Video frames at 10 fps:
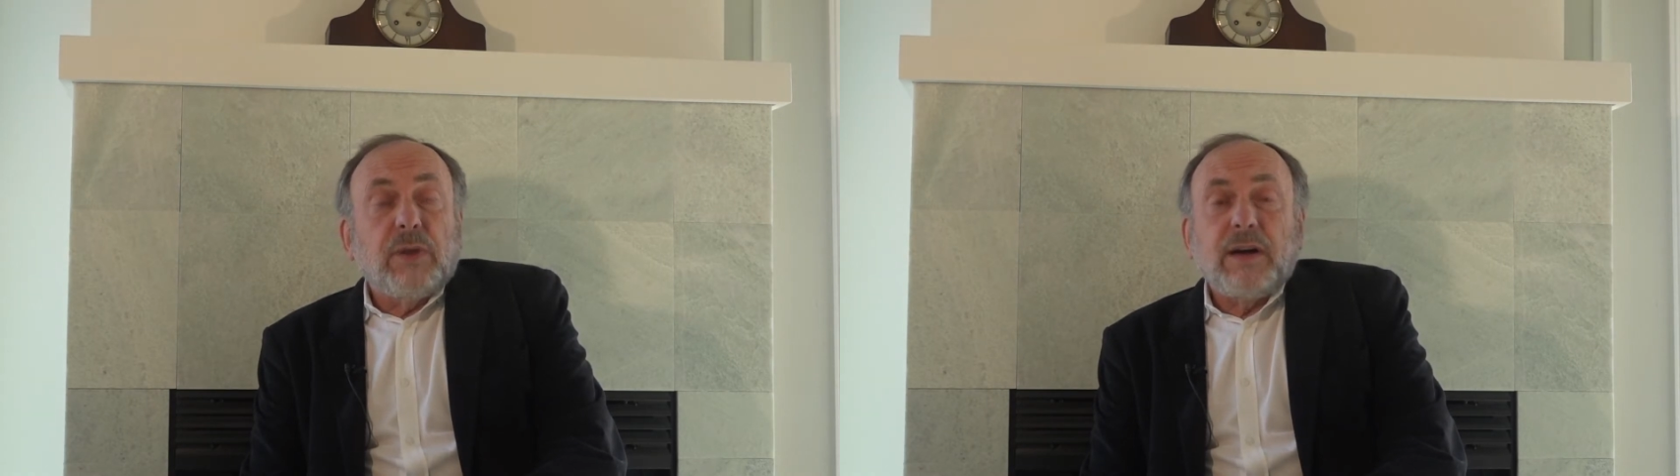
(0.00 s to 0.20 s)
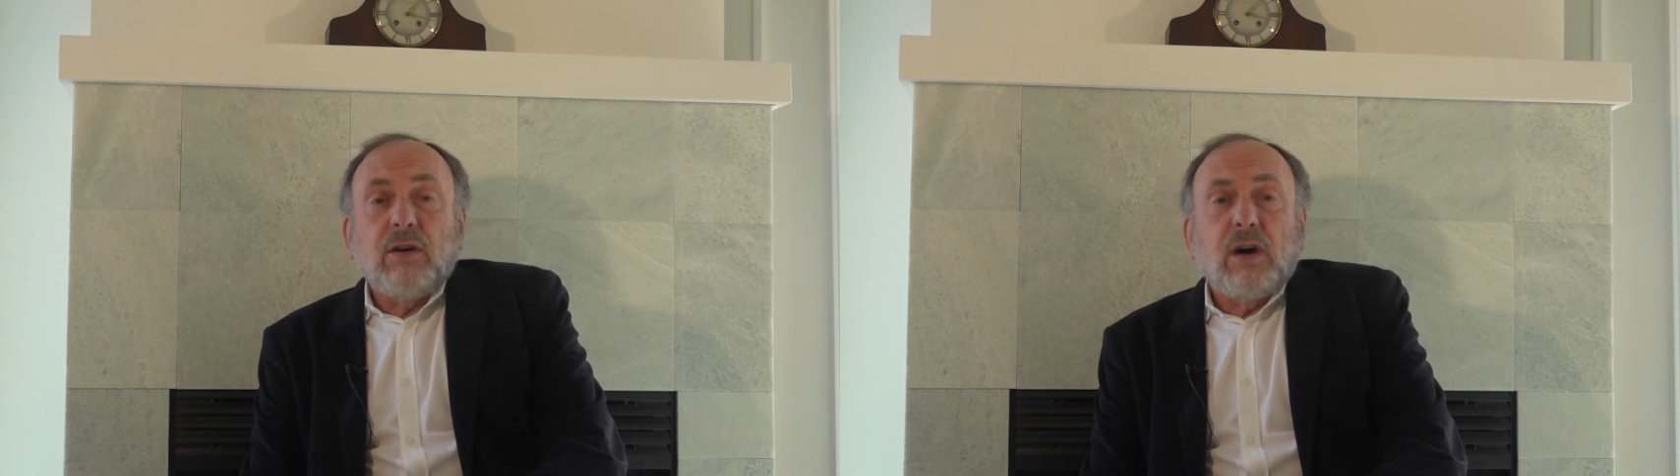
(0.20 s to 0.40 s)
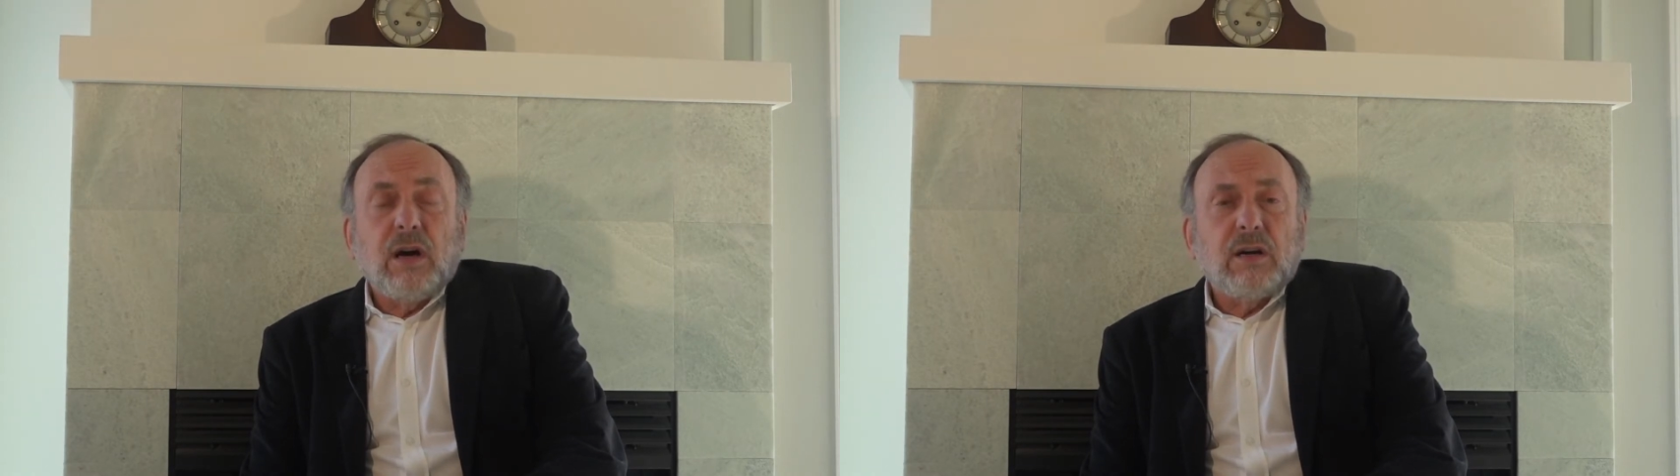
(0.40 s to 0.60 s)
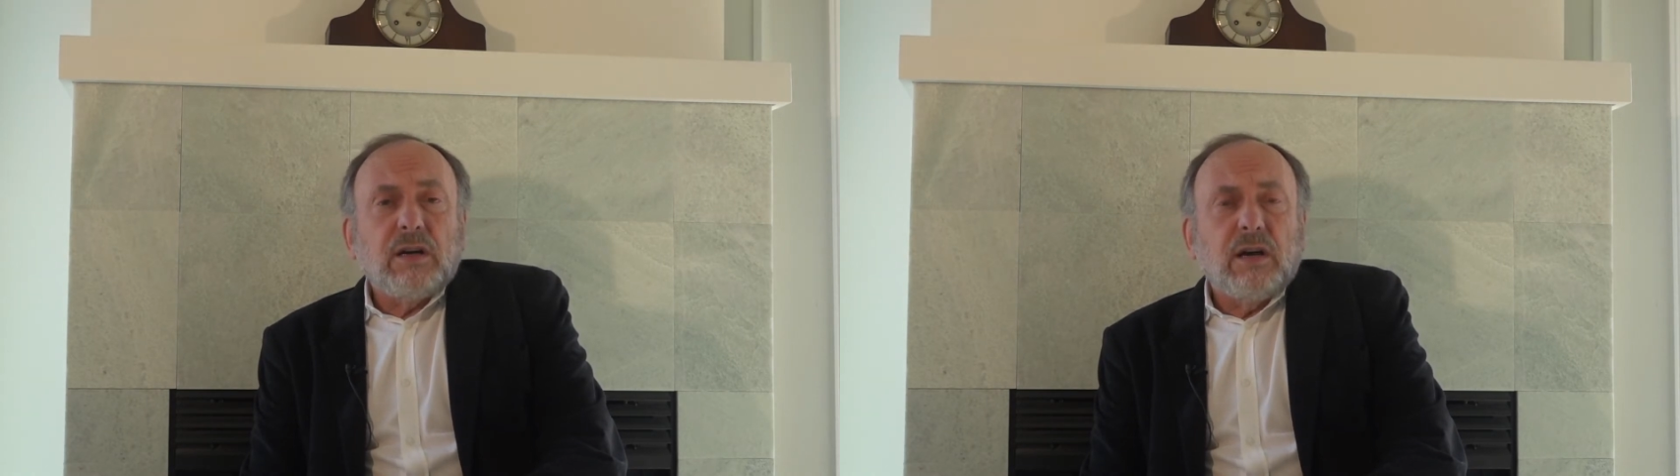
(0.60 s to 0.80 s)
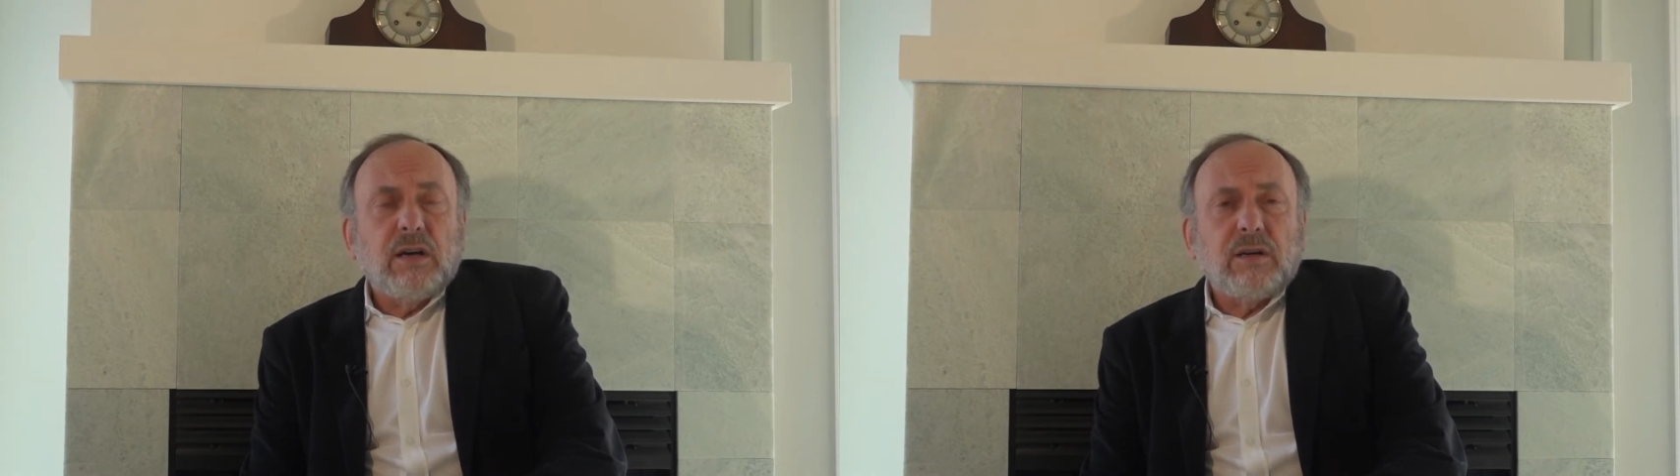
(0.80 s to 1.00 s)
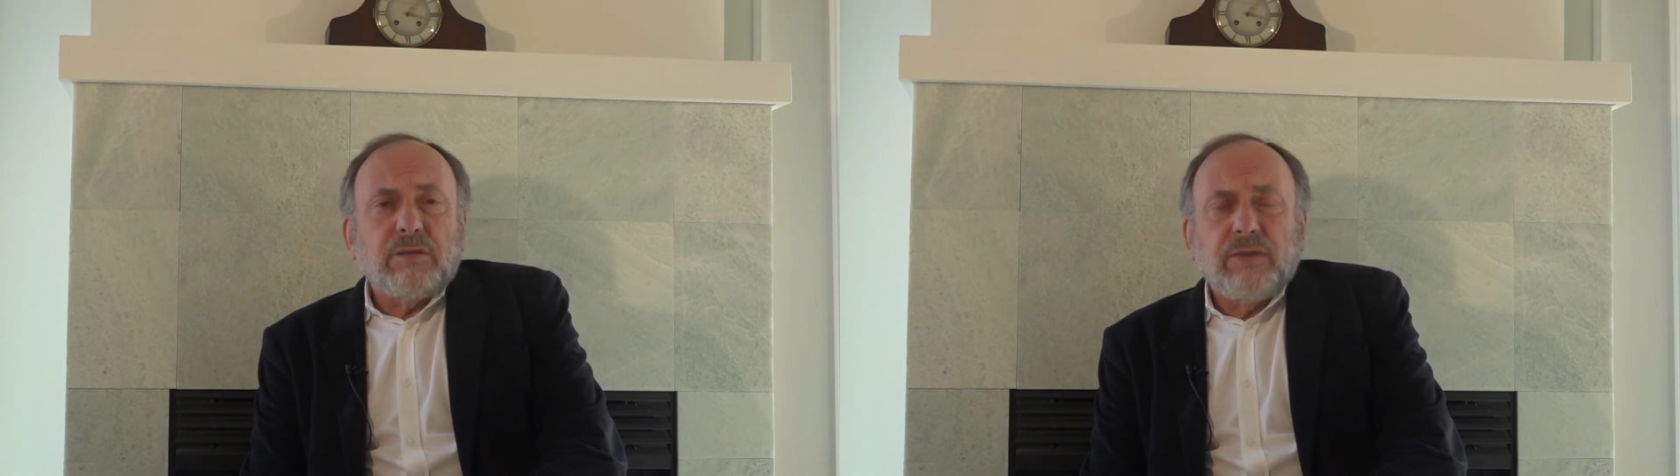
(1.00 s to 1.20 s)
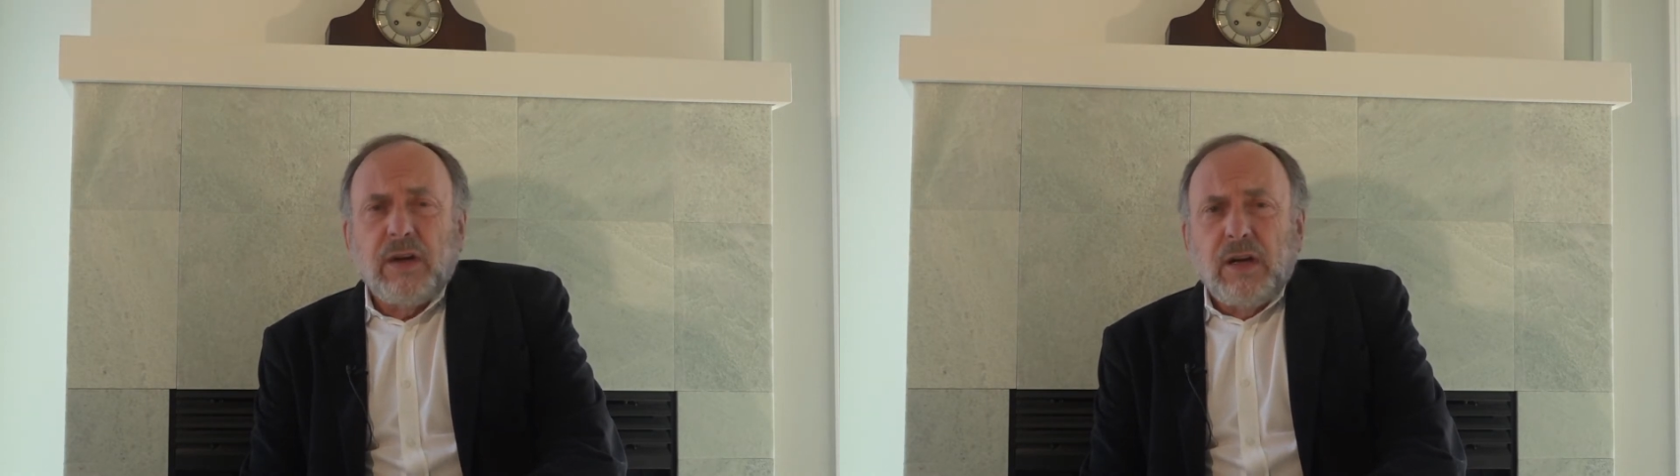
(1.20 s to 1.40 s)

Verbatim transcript: bioRxiv